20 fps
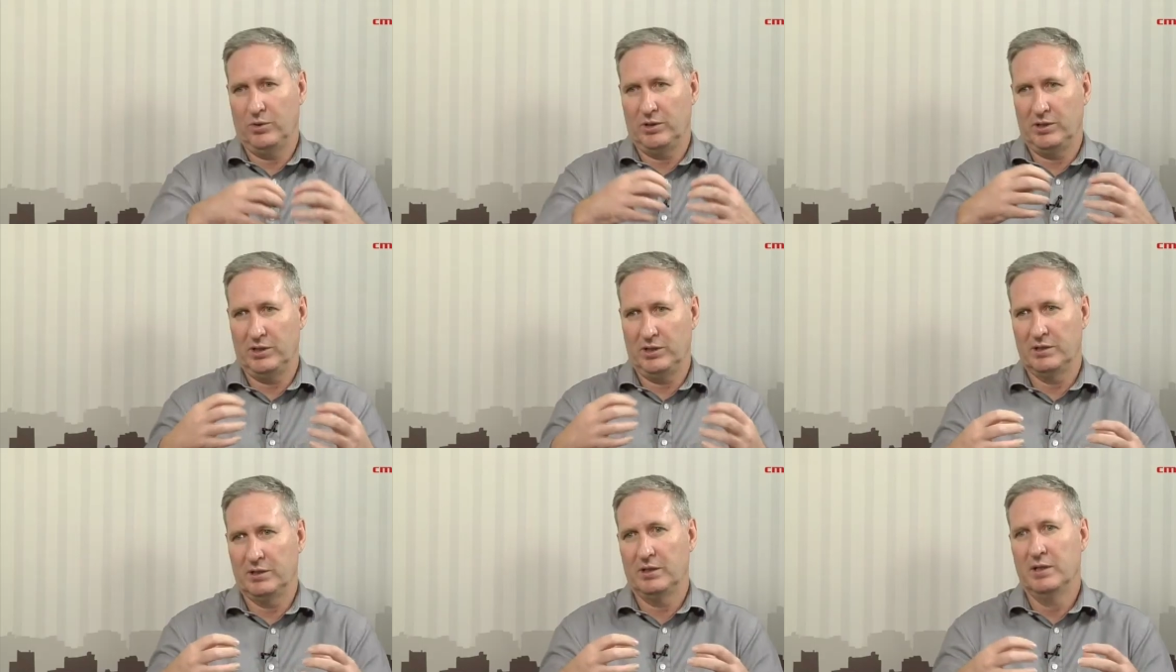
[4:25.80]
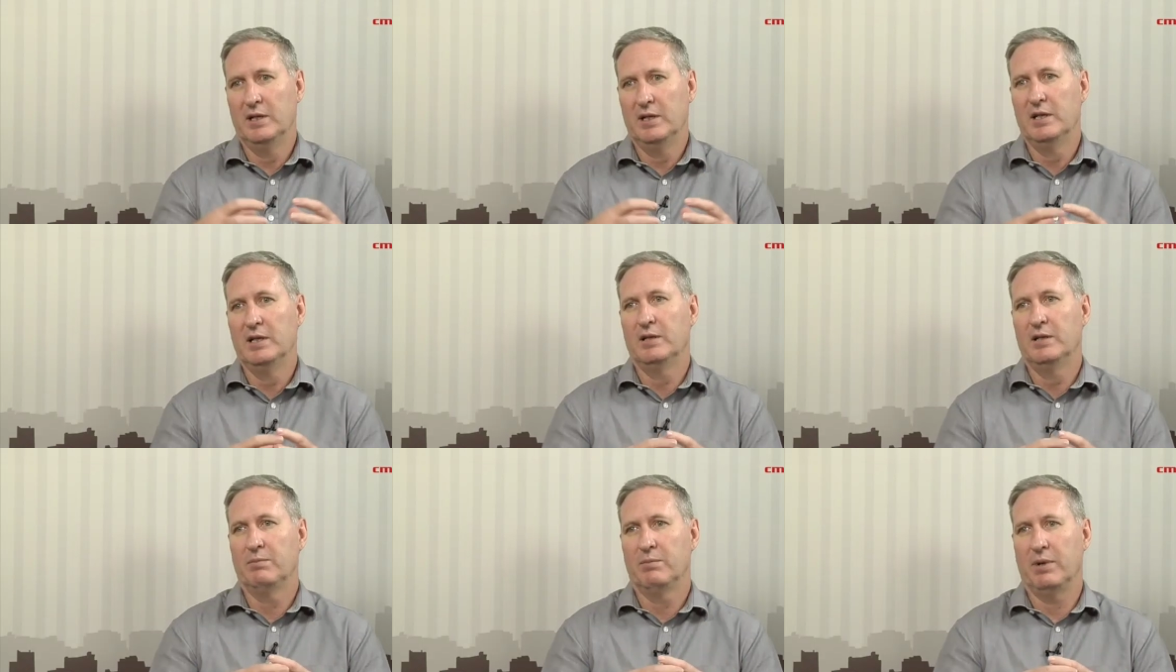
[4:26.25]
which is
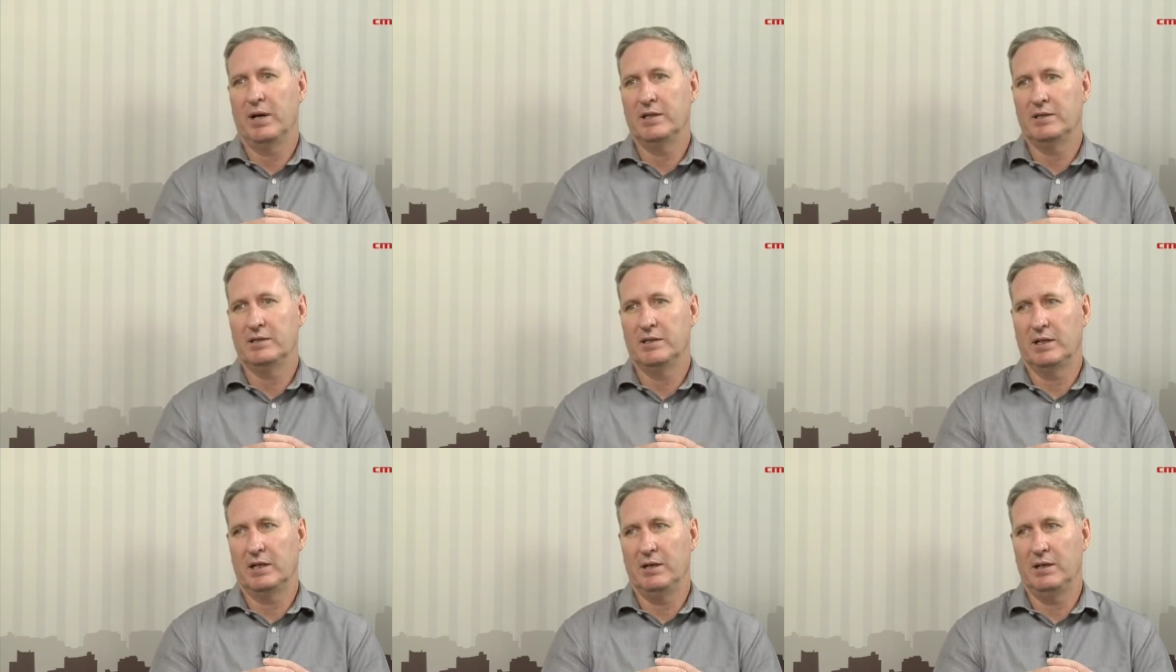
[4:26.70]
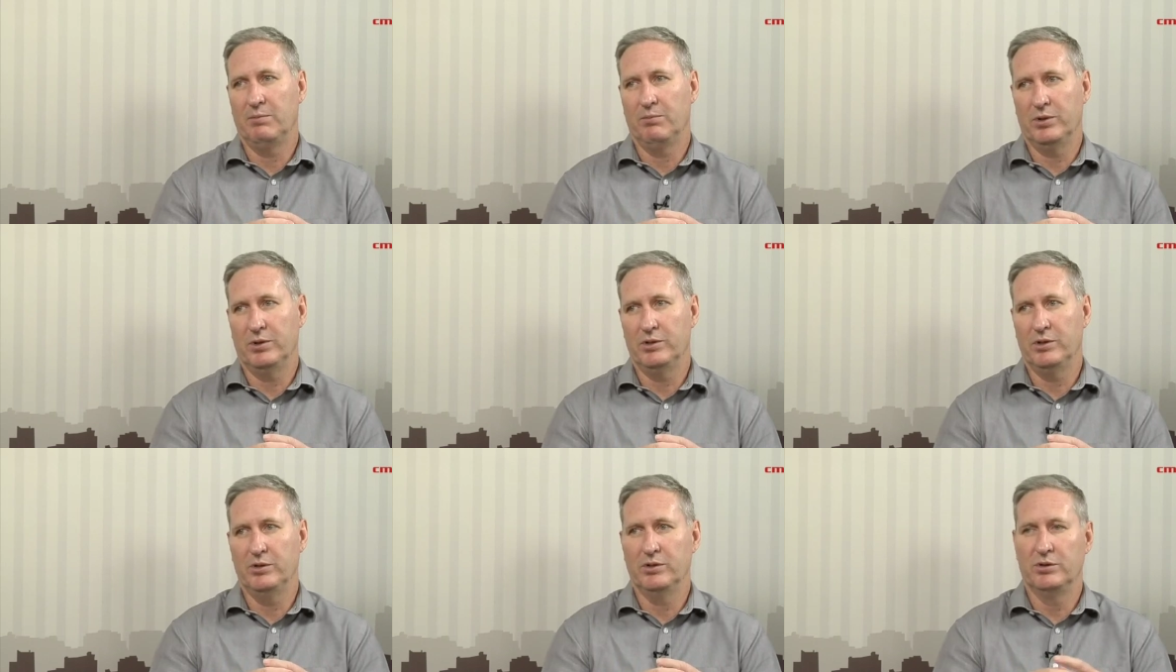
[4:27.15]
basically
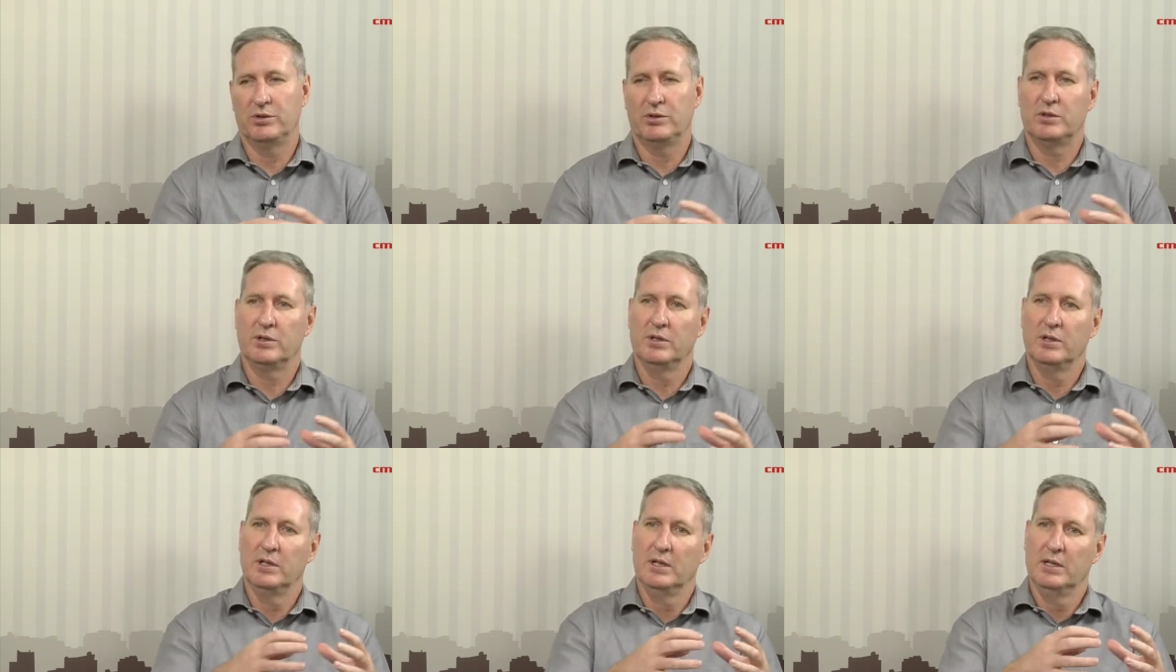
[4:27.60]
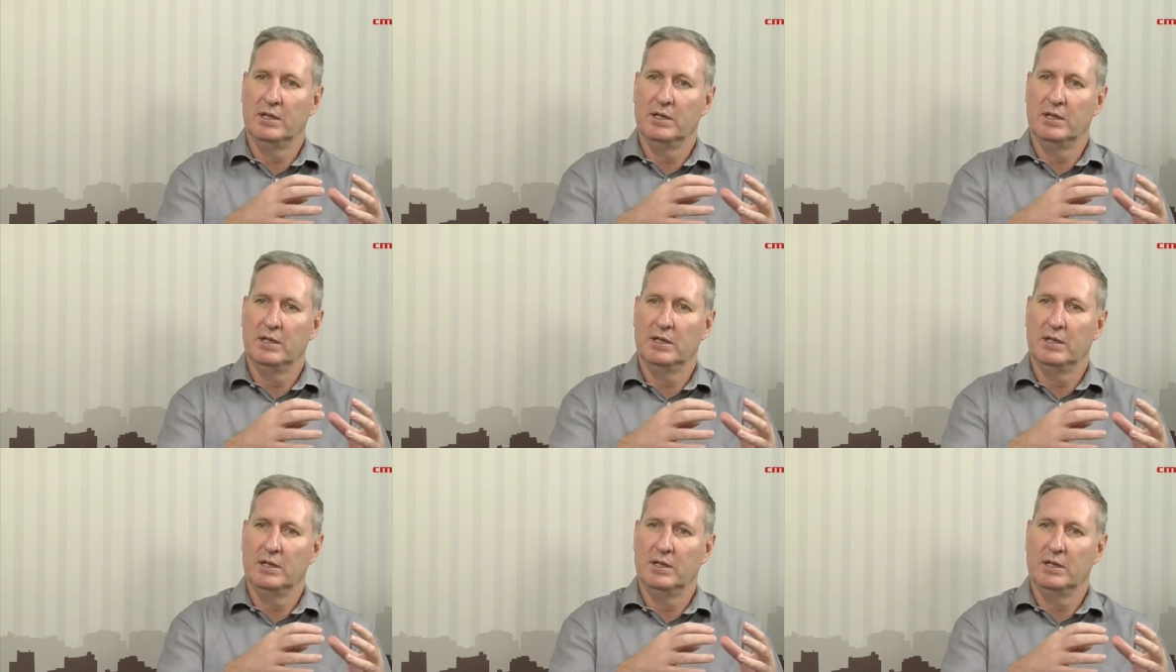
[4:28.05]
produced